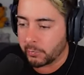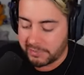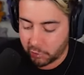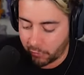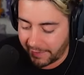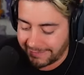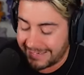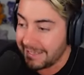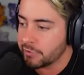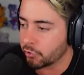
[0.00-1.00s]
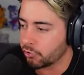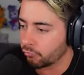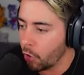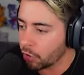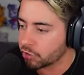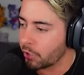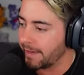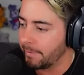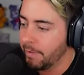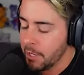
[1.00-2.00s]
We saw that in teasers, the Rockstar
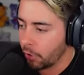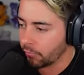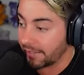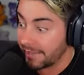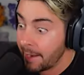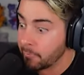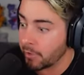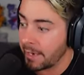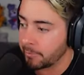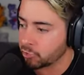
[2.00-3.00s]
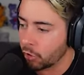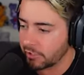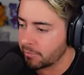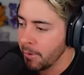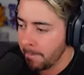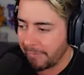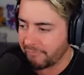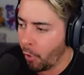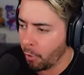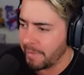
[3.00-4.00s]
anim or the Glamrock animatronics
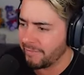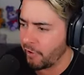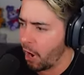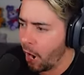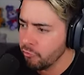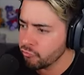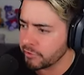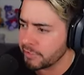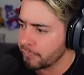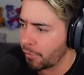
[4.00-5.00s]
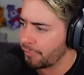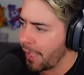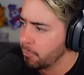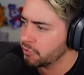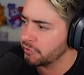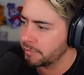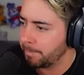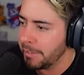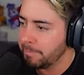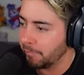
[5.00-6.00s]
performing for hundreds, if not thousands of
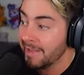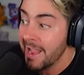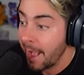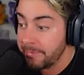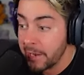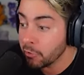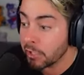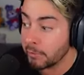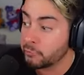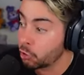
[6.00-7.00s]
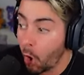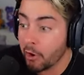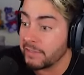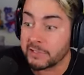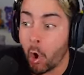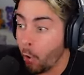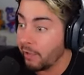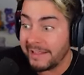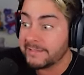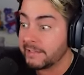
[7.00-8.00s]
people, and they're going to chalk this
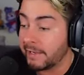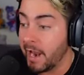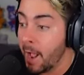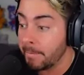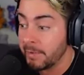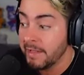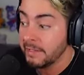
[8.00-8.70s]
whole incident up